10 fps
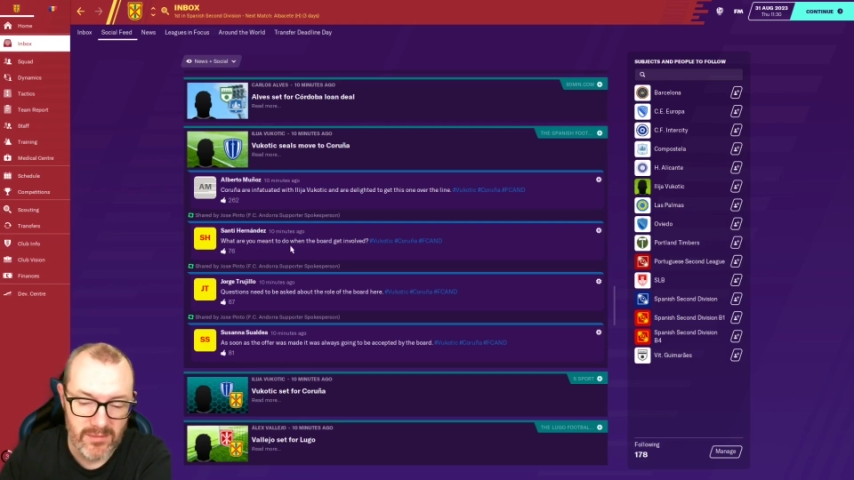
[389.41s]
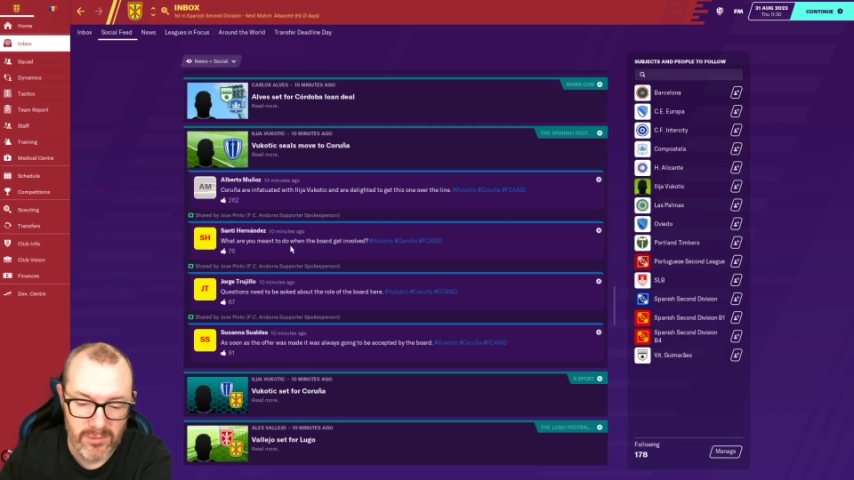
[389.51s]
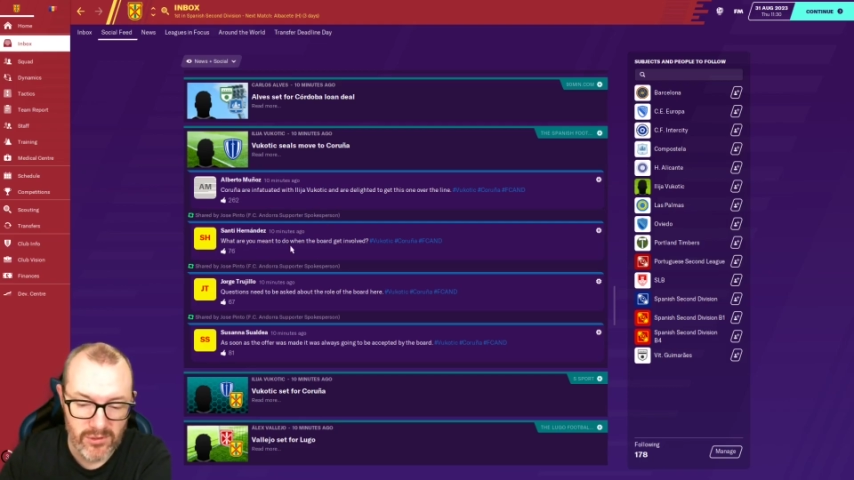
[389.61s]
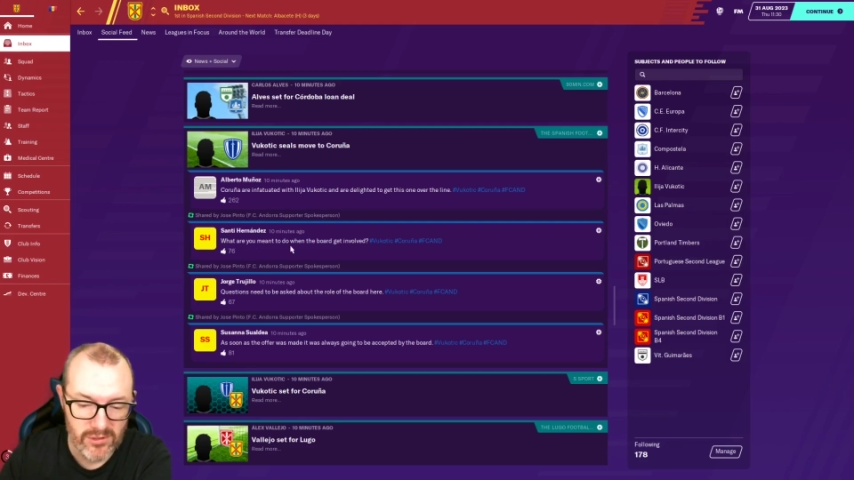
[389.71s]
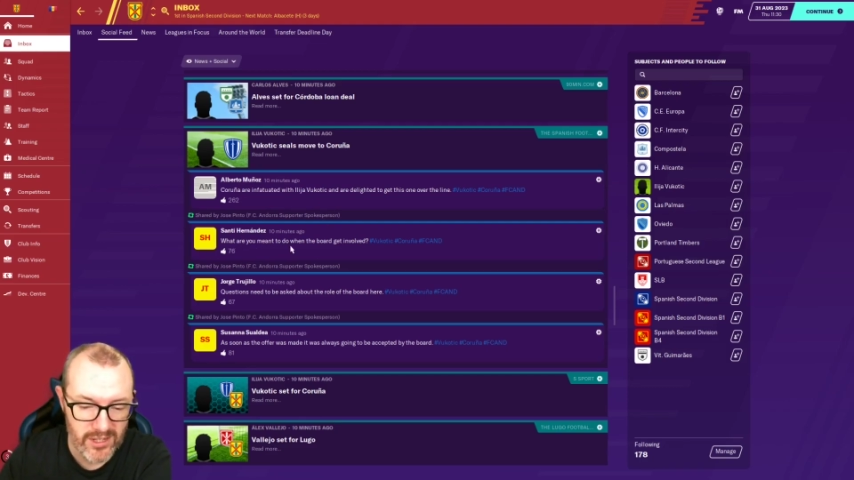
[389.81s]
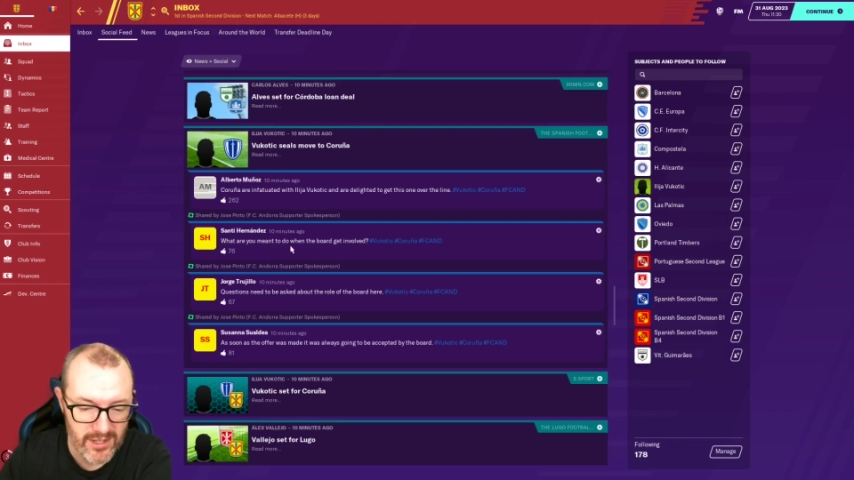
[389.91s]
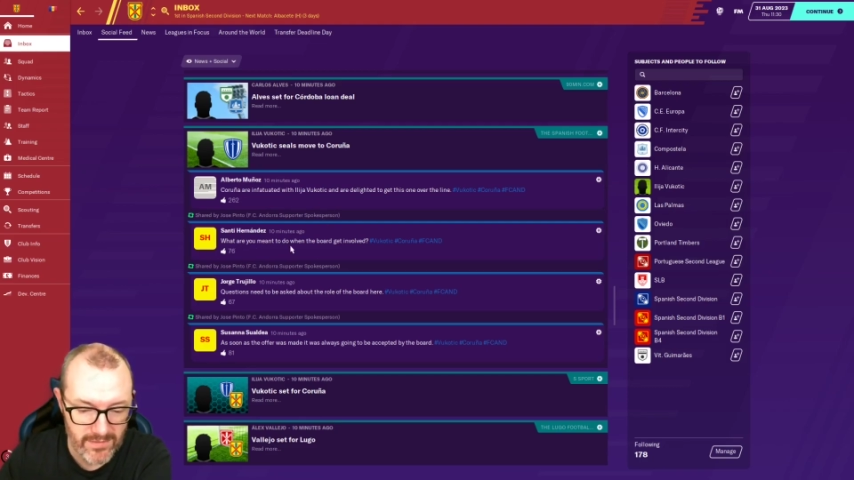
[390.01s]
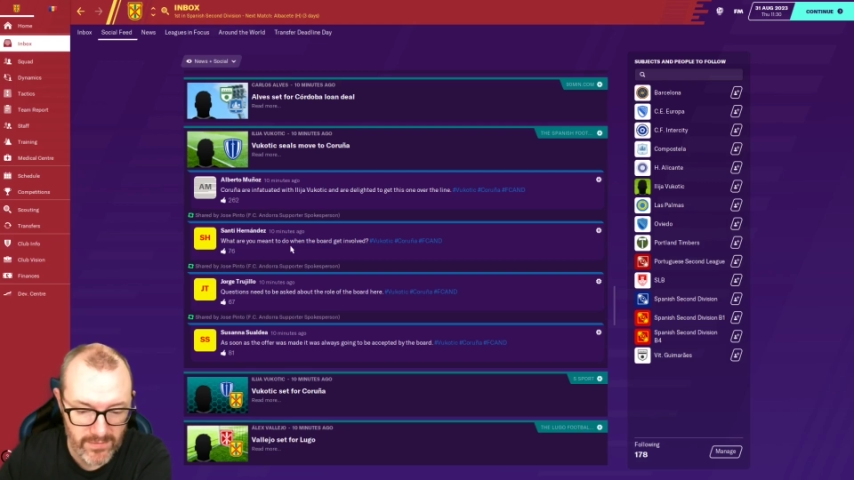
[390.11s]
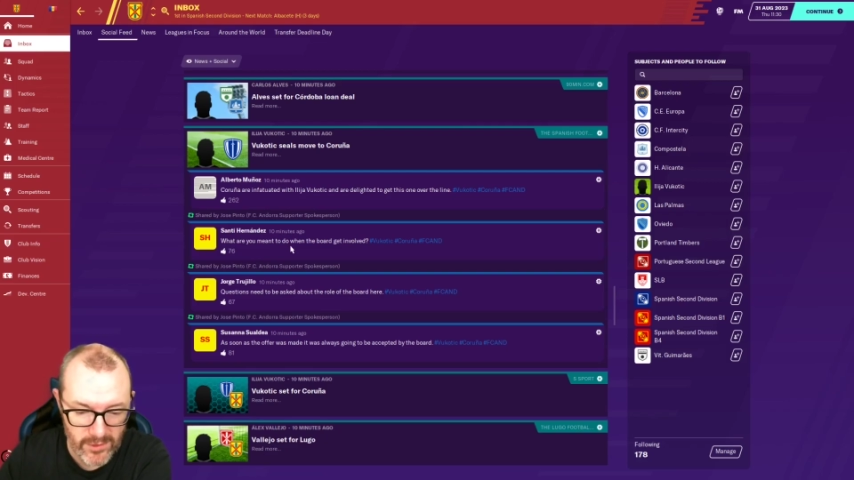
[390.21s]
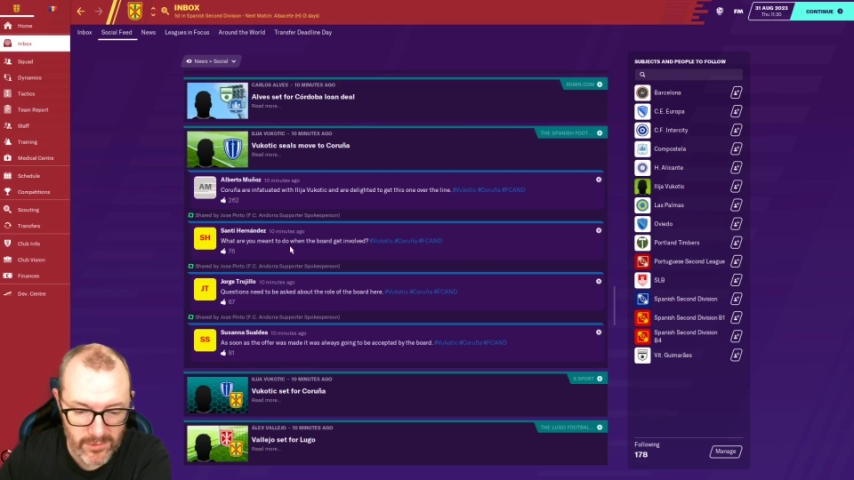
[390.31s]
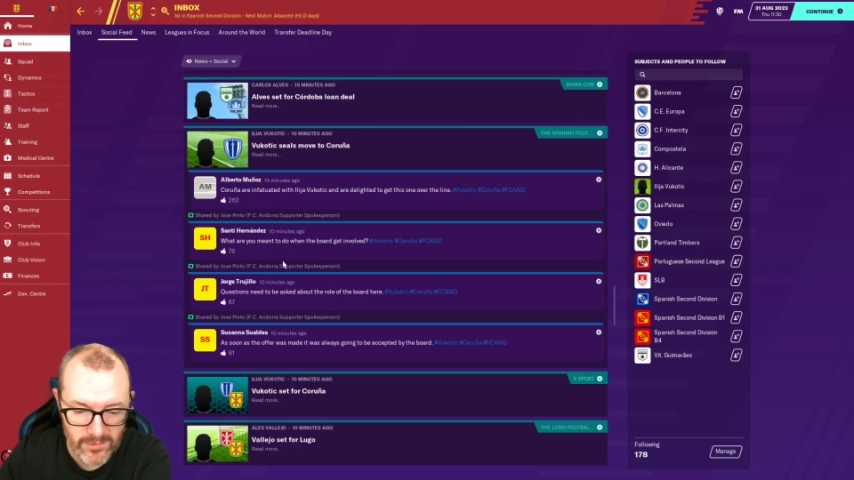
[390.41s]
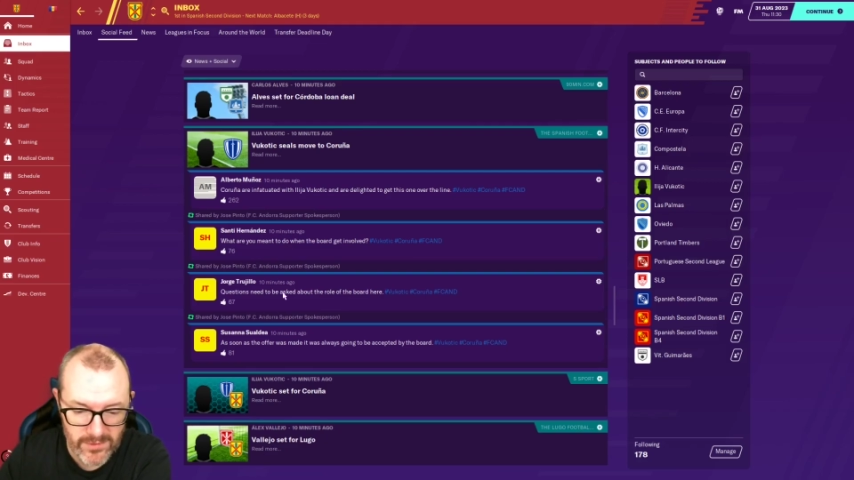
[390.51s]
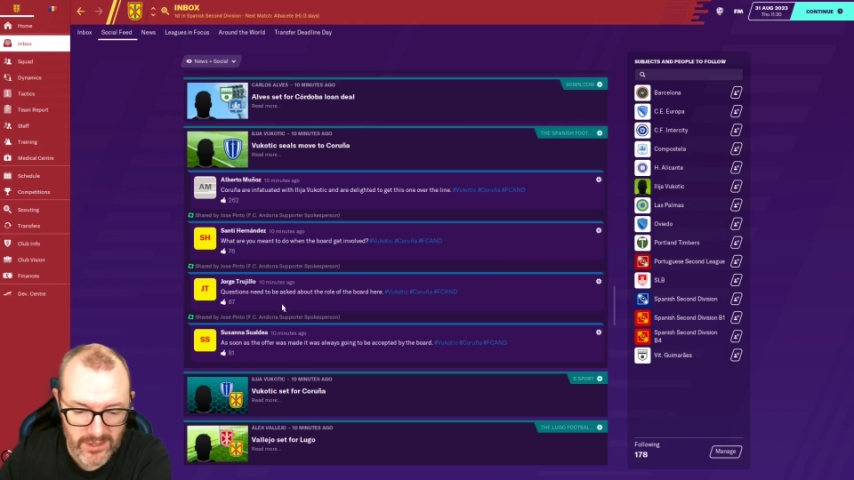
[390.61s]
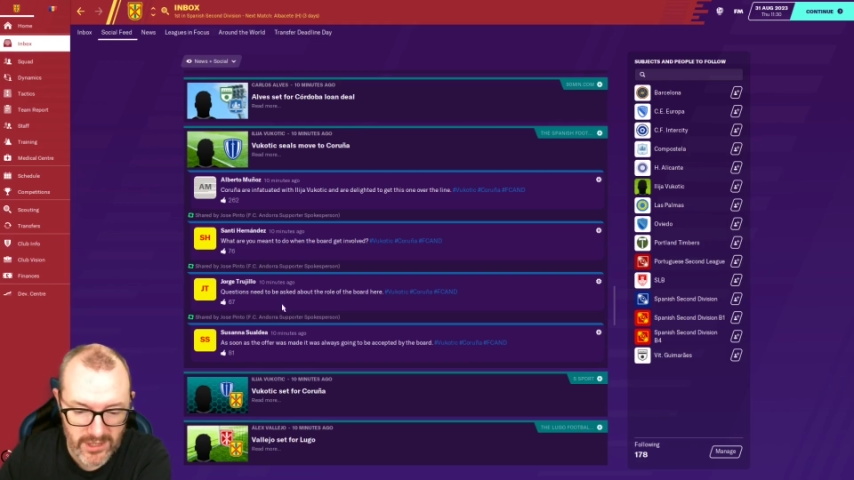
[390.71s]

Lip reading: the board get involved?